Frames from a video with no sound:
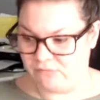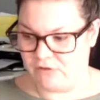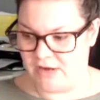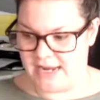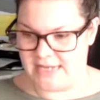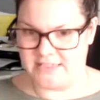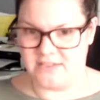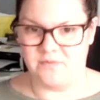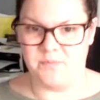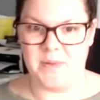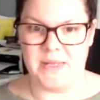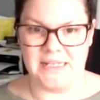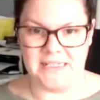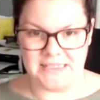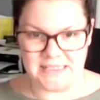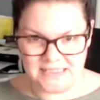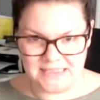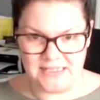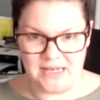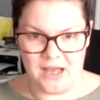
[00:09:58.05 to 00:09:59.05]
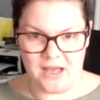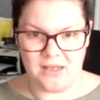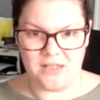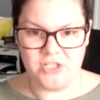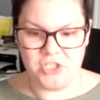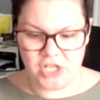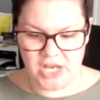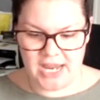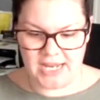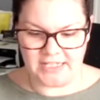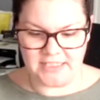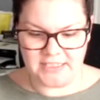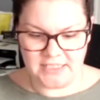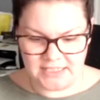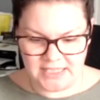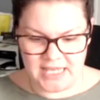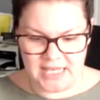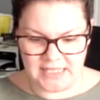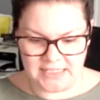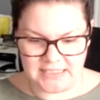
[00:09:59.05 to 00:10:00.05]
race of being stuck chained to
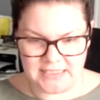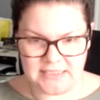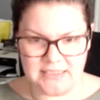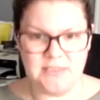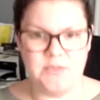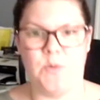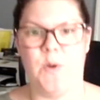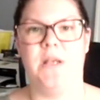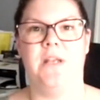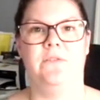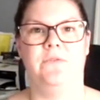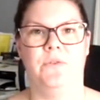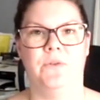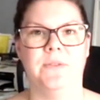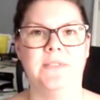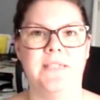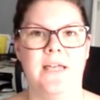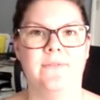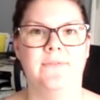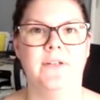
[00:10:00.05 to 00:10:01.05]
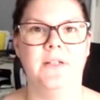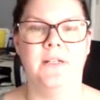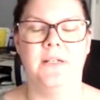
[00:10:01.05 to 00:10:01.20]
this 24/7.